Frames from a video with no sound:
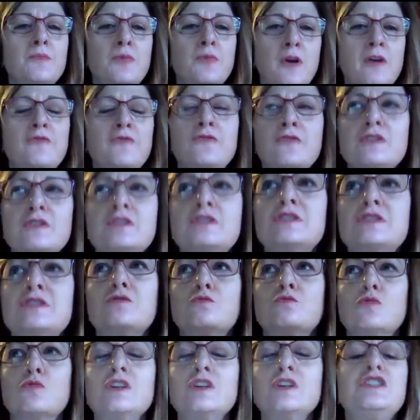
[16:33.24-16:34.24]
preferenced
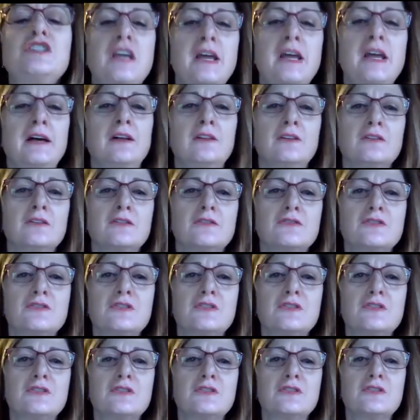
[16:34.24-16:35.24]

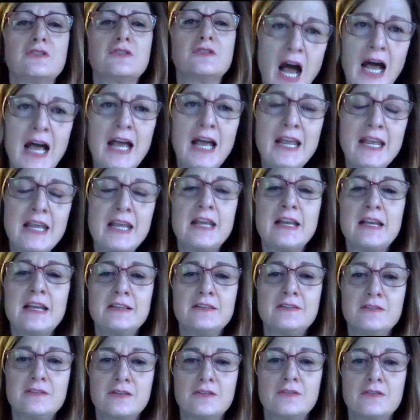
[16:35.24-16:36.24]
retailers, that the
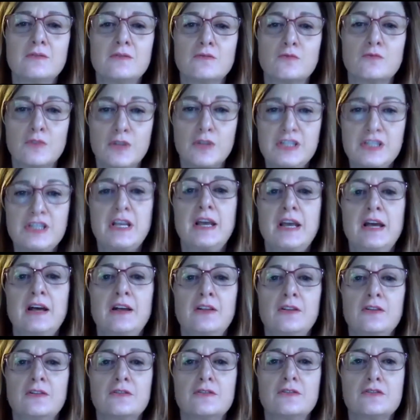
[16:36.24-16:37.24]
high-end
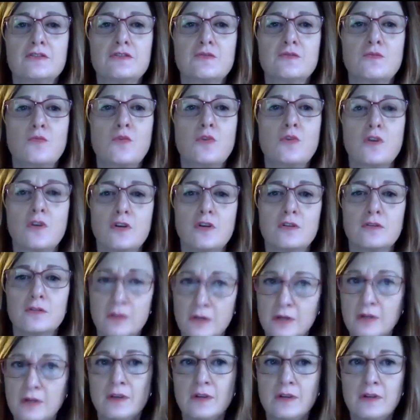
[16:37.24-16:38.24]
retailers were
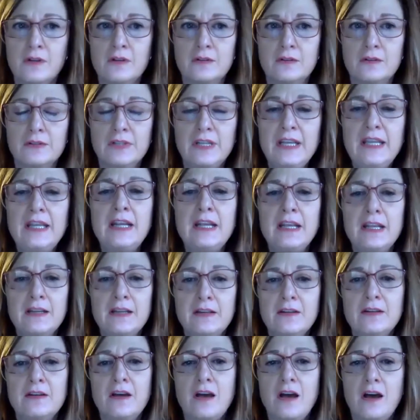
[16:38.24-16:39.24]

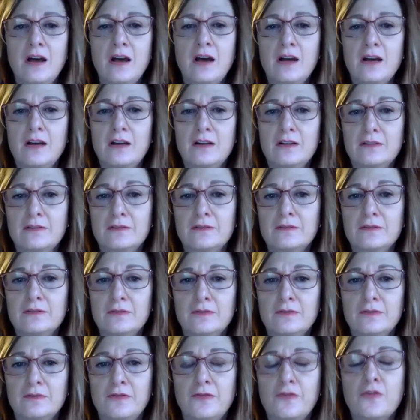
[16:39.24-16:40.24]
leading
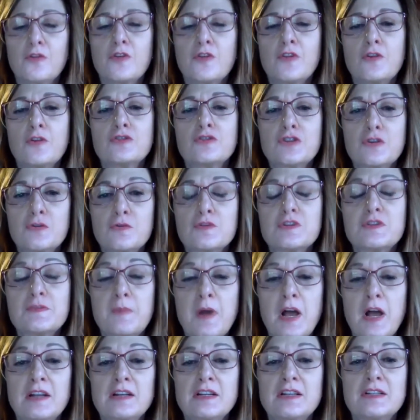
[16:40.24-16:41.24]
for those who
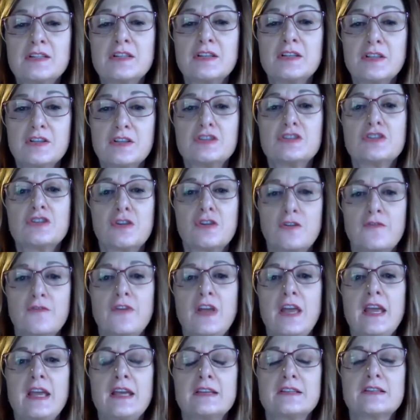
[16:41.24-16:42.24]
responded to the
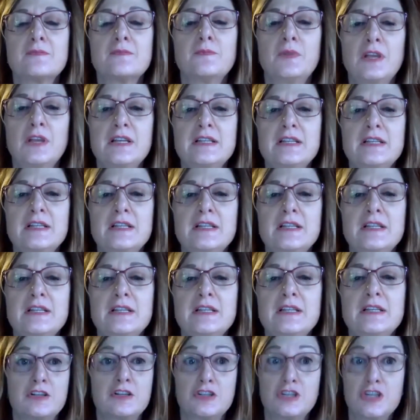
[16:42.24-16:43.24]
survey as a place they
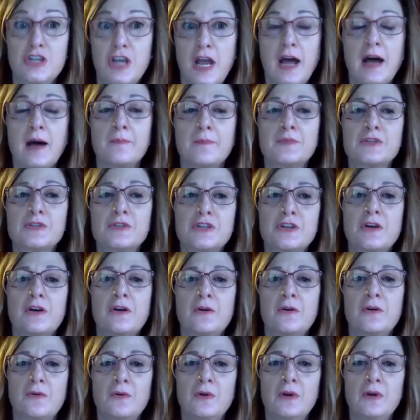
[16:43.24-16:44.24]
like to shop.
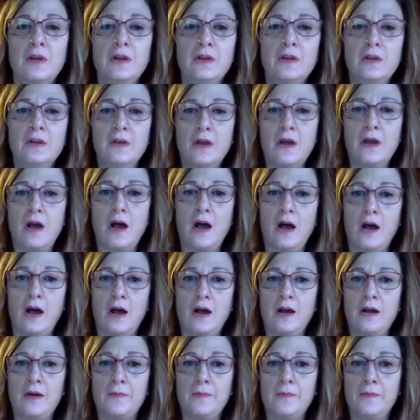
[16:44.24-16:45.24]
So
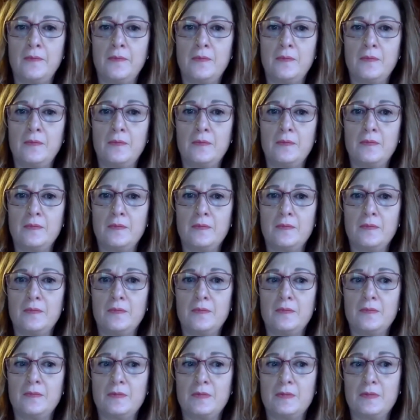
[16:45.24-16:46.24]

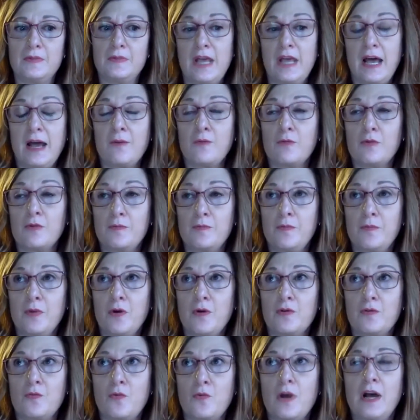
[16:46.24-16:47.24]
that would
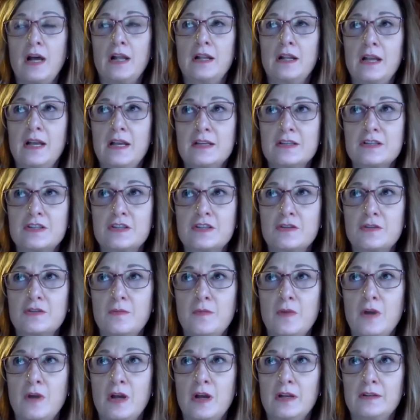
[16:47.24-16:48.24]
bode well, I
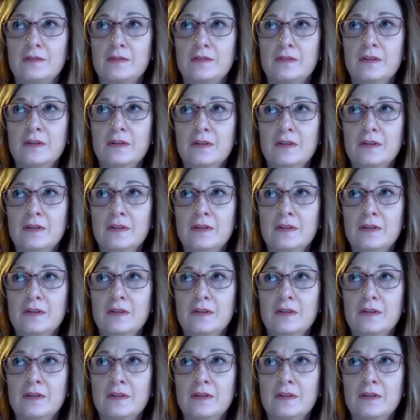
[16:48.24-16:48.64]
assume, on